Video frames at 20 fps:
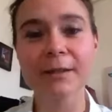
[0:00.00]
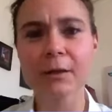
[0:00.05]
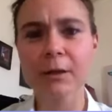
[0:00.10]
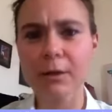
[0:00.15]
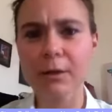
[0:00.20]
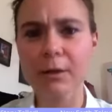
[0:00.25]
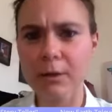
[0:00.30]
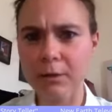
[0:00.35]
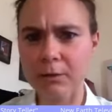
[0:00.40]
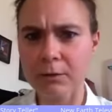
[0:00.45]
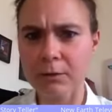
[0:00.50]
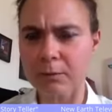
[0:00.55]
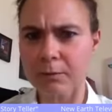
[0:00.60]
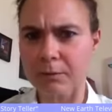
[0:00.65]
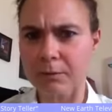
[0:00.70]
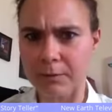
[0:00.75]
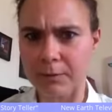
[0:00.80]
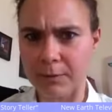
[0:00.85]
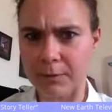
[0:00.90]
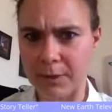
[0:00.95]
Um,
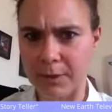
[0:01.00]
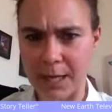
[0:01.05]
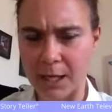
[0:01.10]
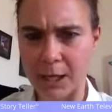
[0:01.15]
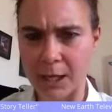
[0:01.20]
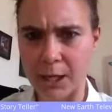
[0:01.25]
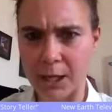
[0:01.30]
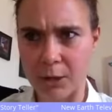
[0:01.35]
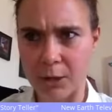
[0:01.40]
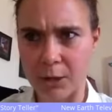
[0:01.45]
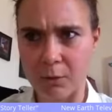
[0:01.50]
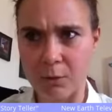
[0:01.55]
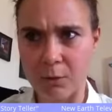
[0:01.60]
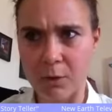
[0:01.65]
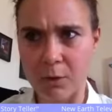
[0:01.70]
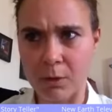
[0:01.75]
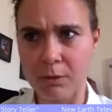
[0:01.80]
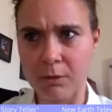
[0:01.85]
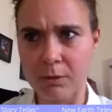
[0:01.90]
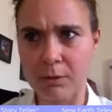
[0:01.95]
thank you,
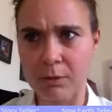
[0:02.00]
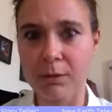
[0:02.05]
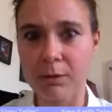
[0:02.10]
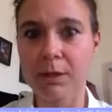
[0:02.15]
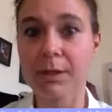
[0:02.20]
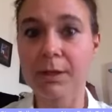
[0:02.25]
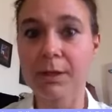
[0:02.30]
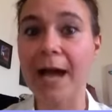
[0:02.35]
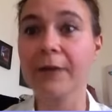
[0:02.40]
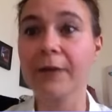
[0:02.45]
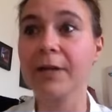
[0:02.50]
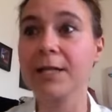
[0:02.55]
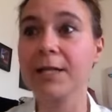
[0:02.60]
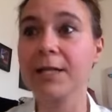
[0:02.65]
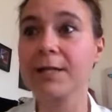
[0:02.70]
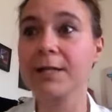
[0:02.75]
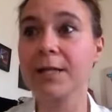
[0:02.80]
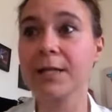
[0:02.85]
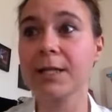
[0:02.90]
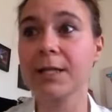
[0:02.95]
Garrett
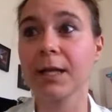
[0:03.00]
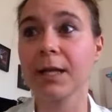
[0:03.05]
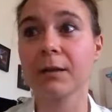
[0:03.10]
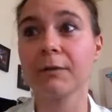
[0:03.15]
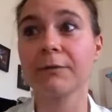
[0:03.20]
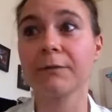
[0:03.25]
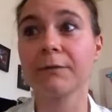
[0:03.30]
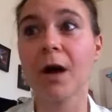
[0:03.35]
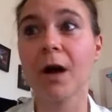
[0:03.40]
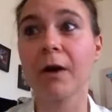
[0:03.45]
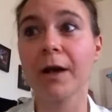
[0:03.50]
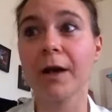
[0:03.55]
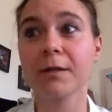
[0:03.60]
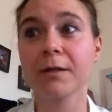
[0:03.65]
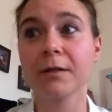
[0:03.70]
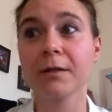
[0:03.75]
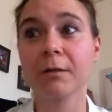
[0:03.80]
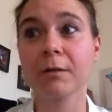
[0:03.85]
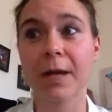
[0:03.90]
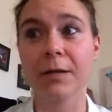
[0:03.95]
sitting at the far end
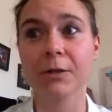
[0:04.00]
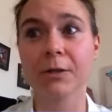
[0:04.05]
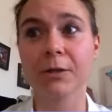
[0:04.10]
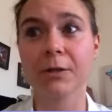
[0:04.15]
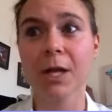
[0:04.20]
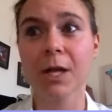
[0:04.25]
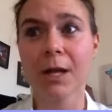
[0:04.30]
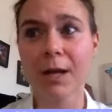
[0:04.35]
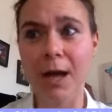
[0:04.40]
of the bench.